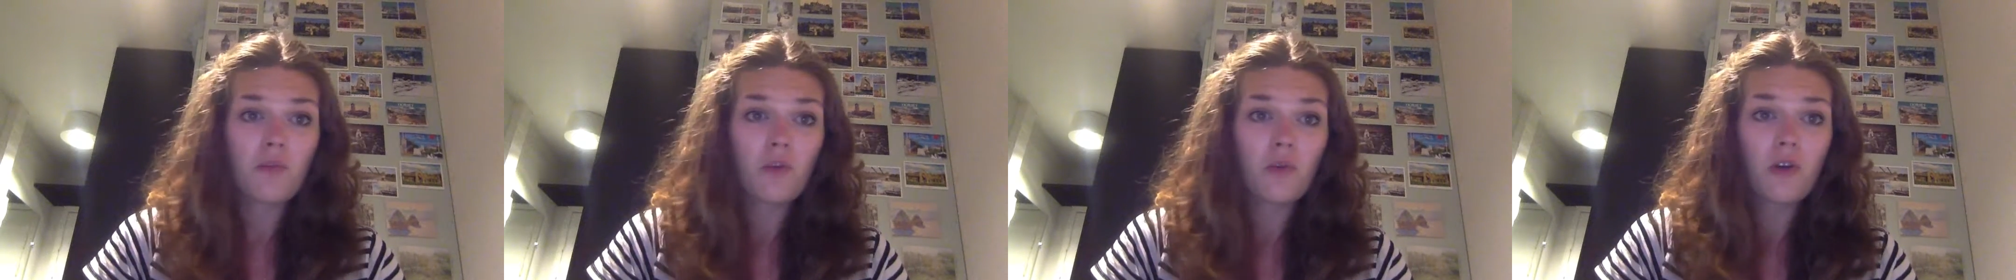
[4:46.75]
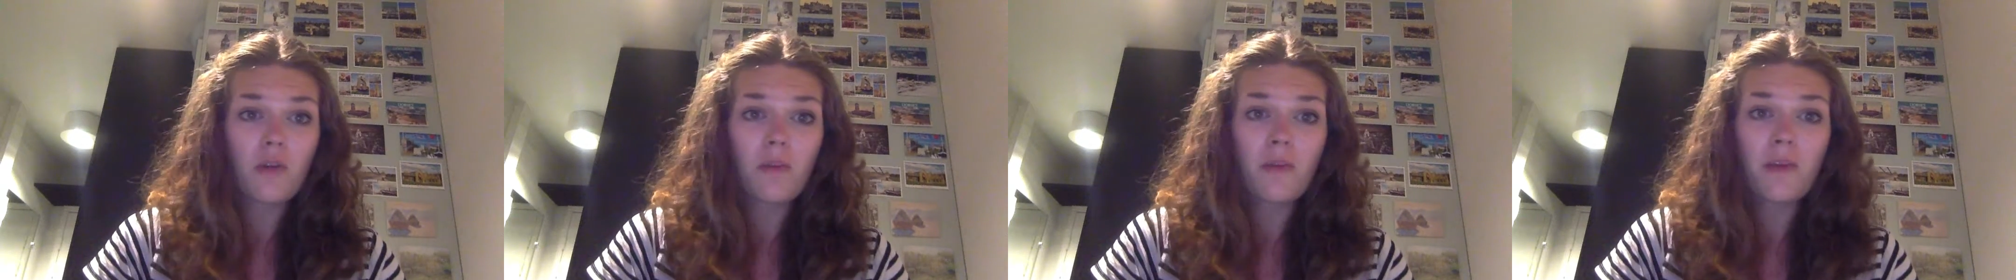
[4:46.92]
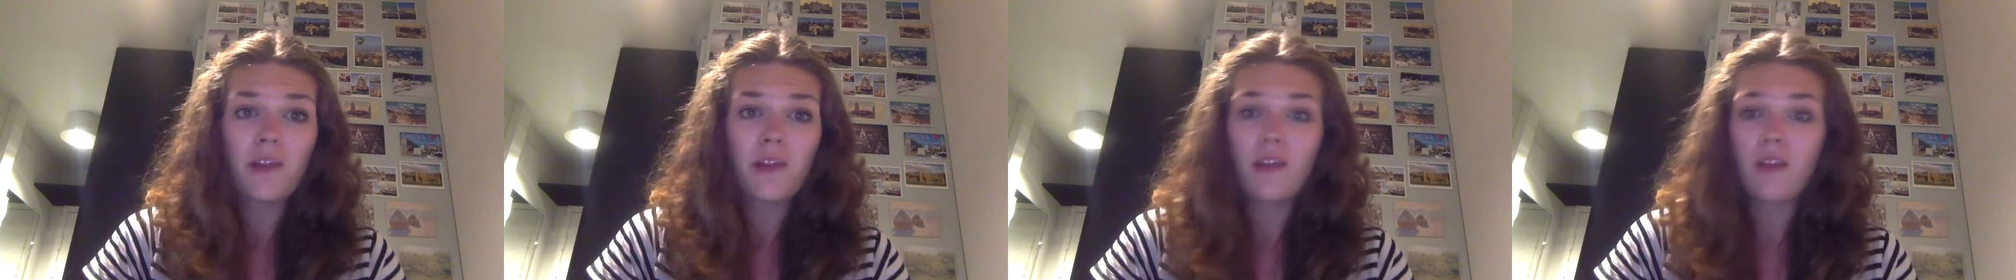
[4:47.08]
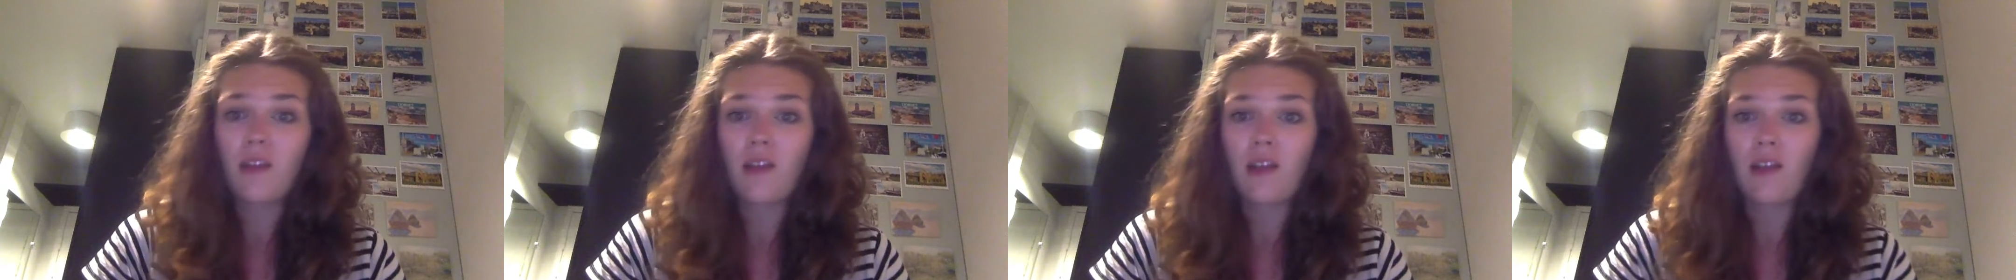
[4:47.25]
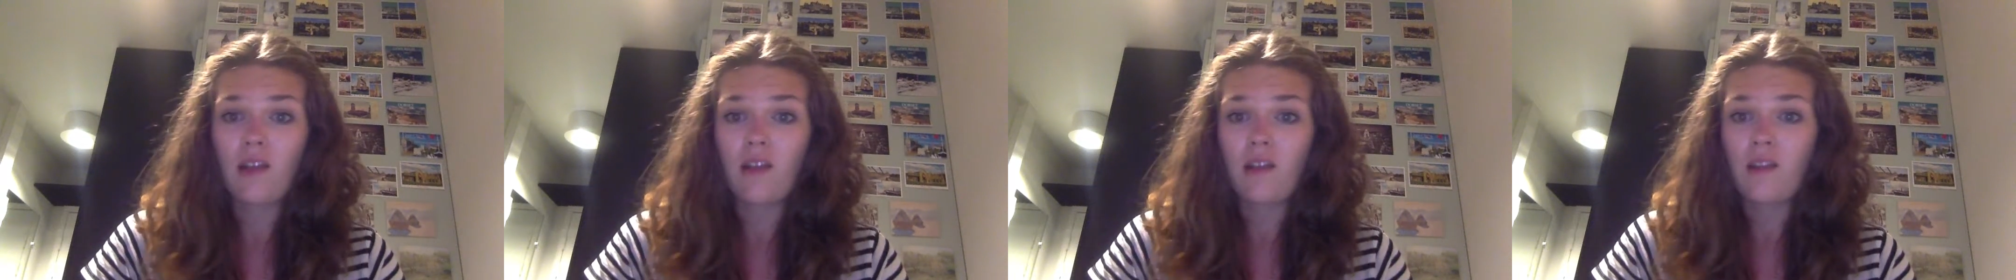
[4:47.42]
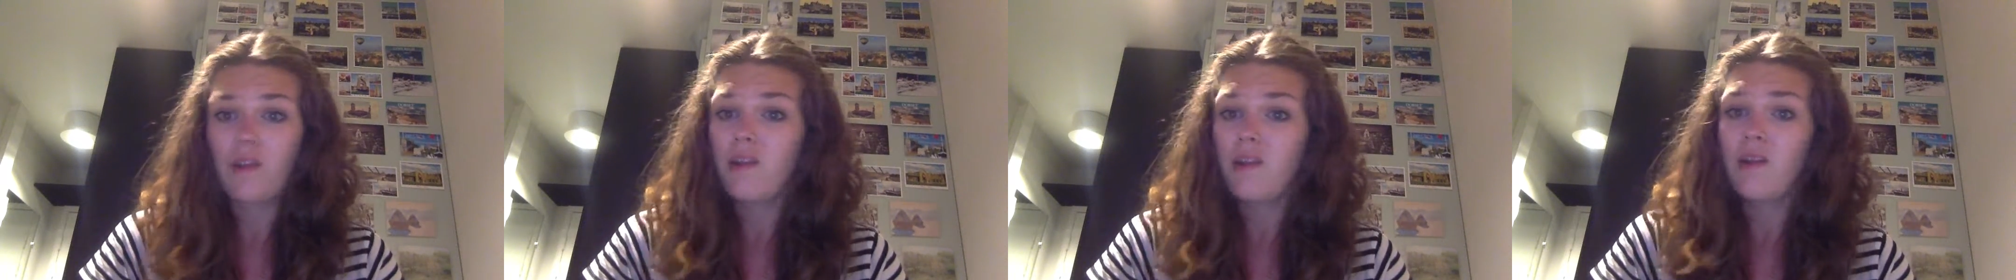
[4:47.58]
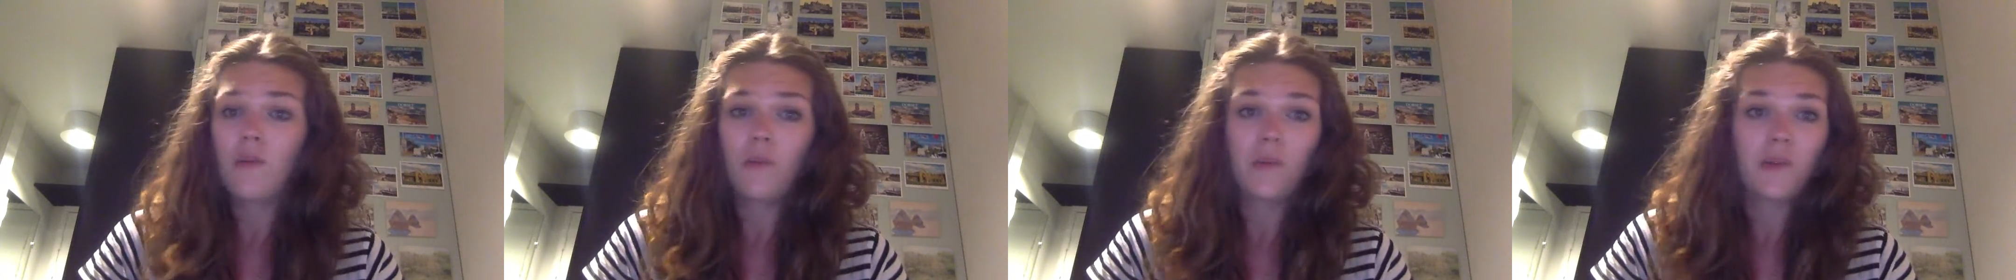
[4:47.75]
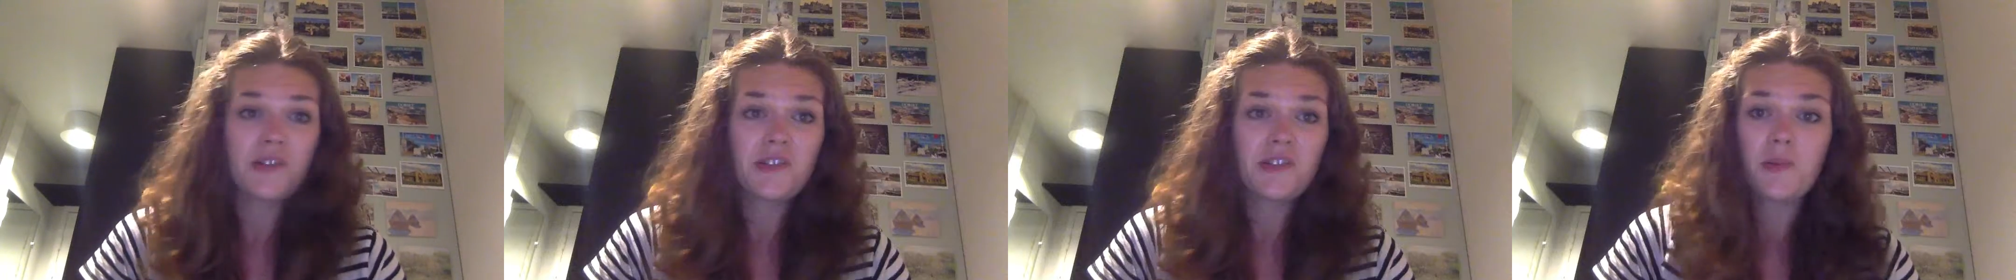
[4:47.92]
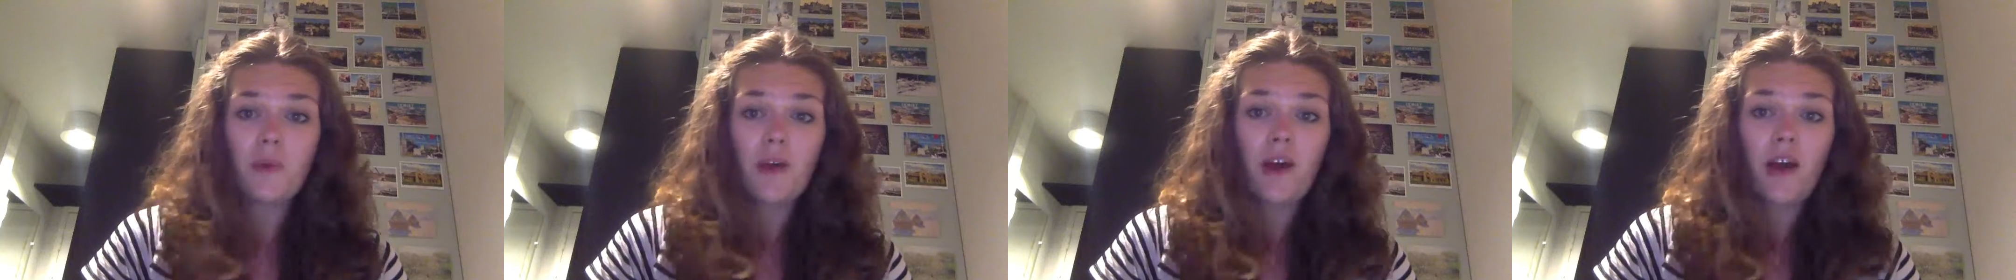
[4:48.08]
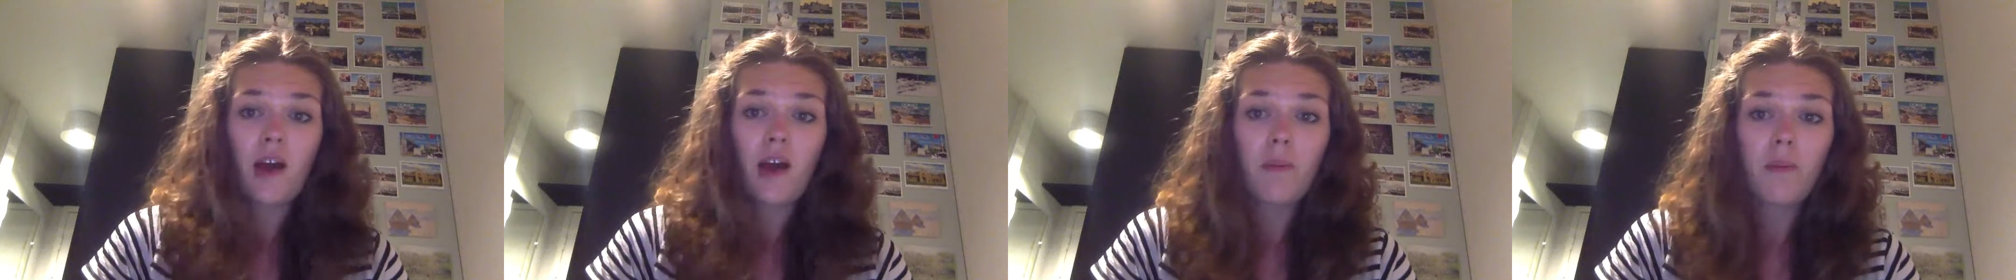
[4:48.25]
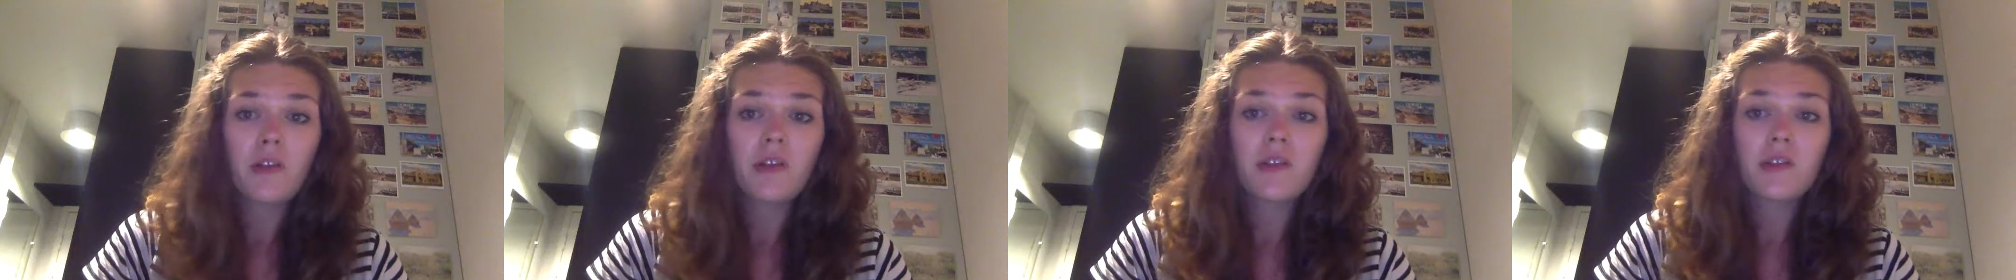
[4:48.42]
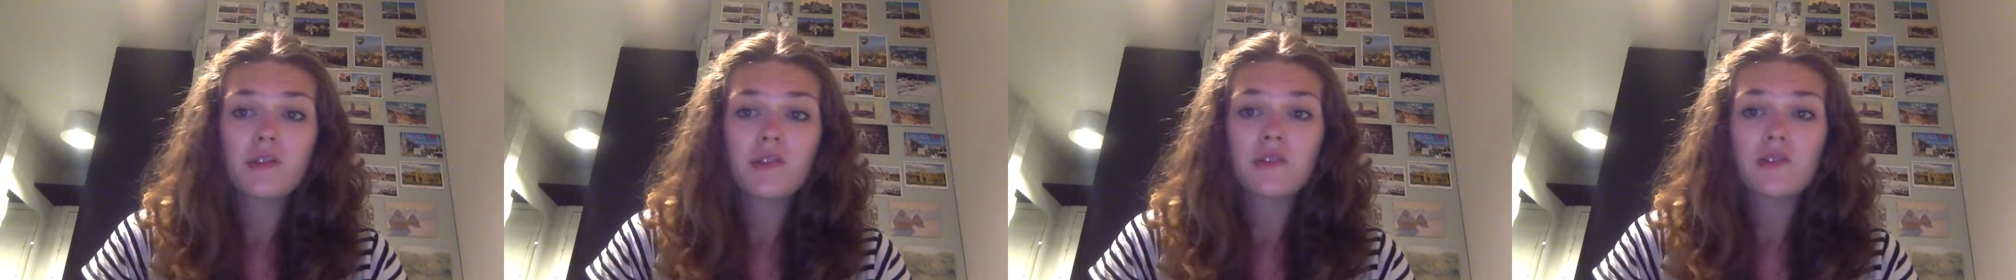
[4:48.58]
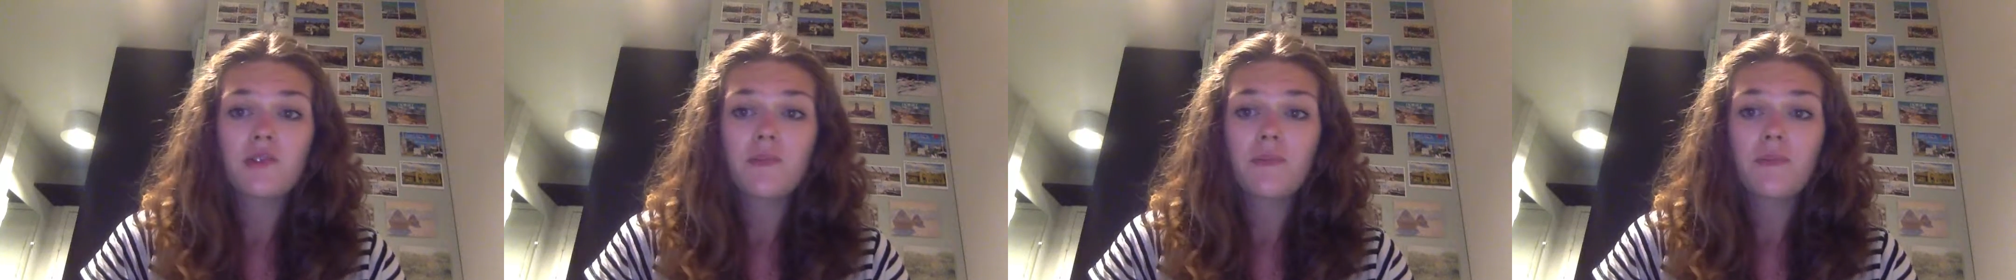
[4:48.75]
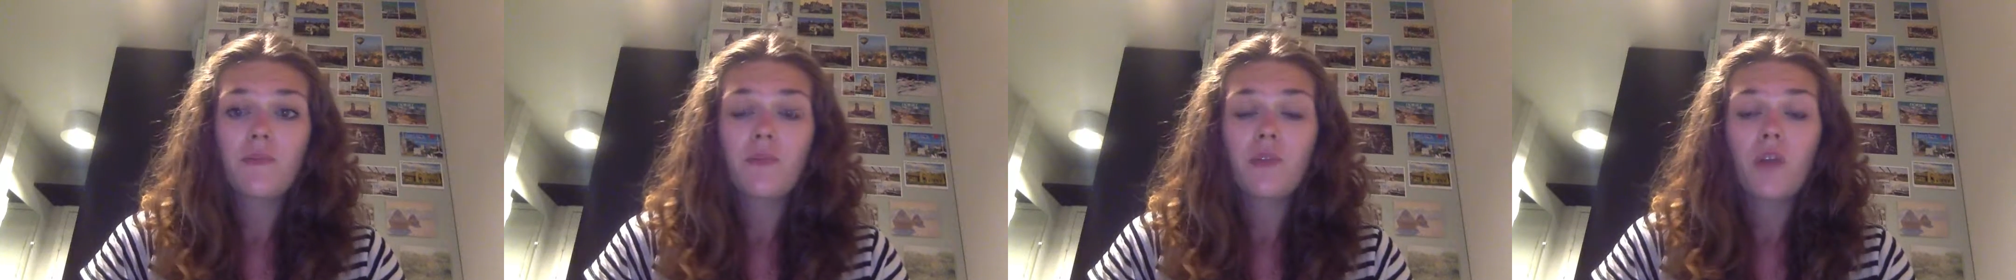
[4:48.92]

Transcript: tournaments and we see what happens.